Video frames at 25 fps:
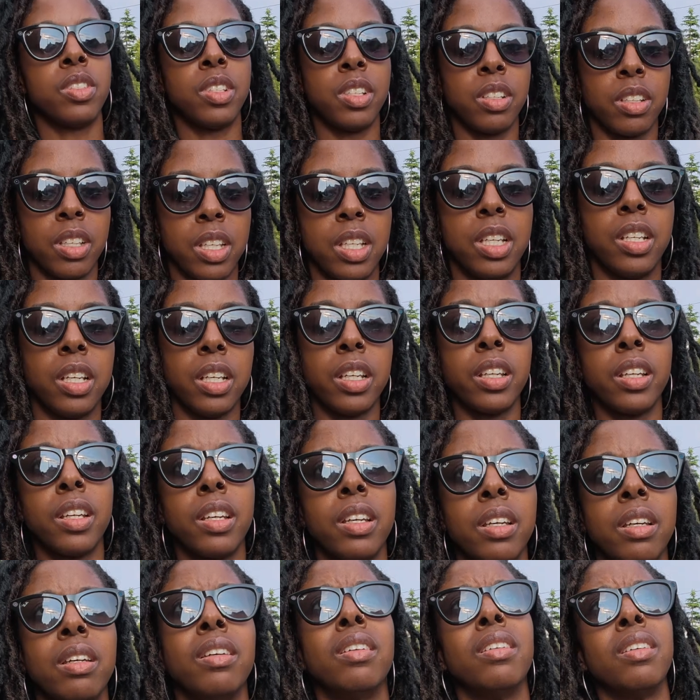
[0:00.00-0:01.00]
that respect, I
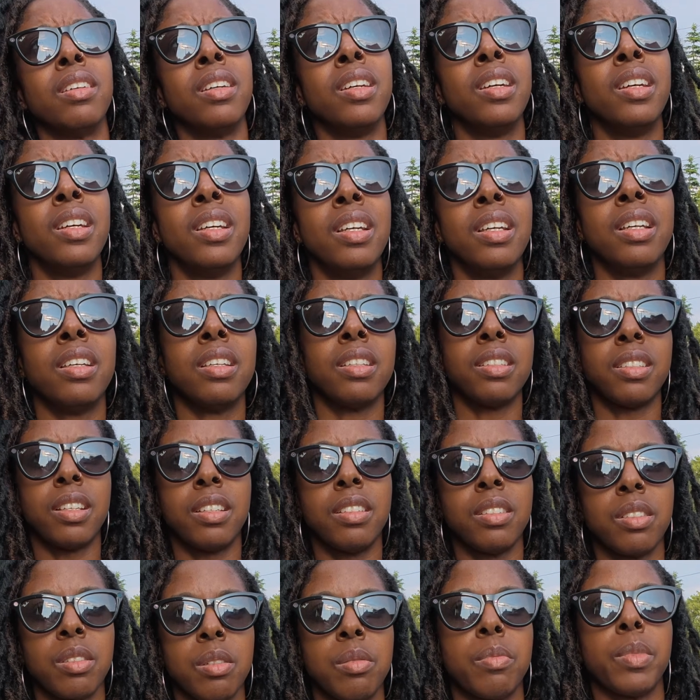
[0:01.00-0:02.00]
don't think you'd be
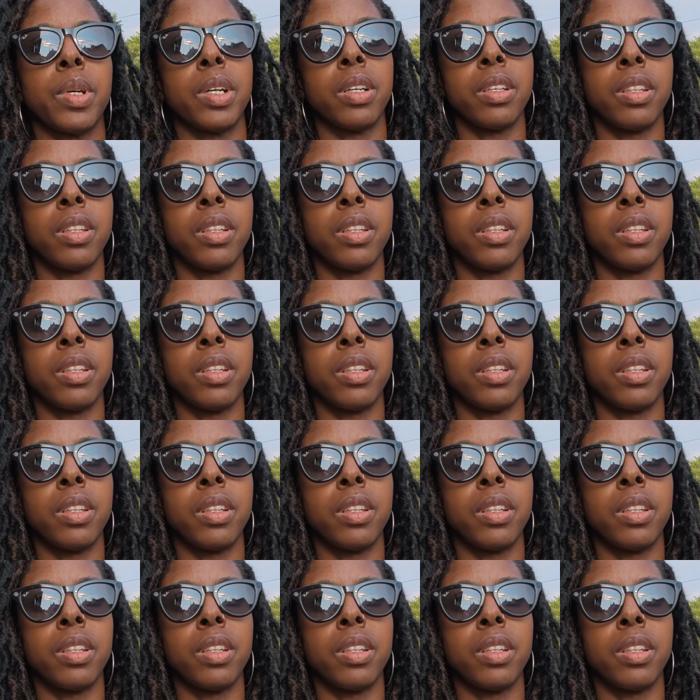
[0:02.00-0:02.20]
disappointed with